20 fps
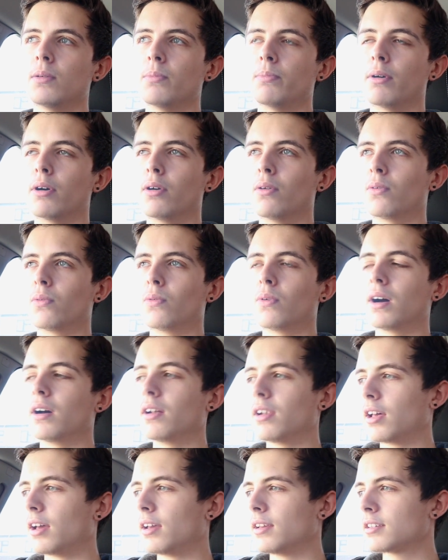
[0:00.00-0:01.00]
but
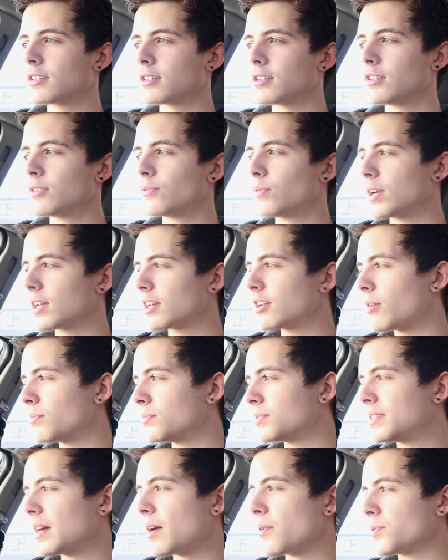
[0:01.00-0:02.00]
when it
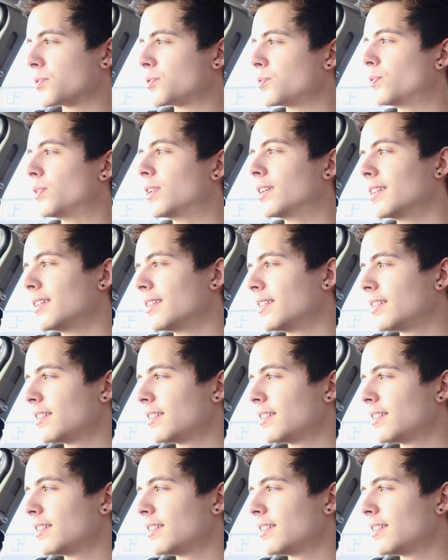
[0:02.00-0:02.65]
comes down to it,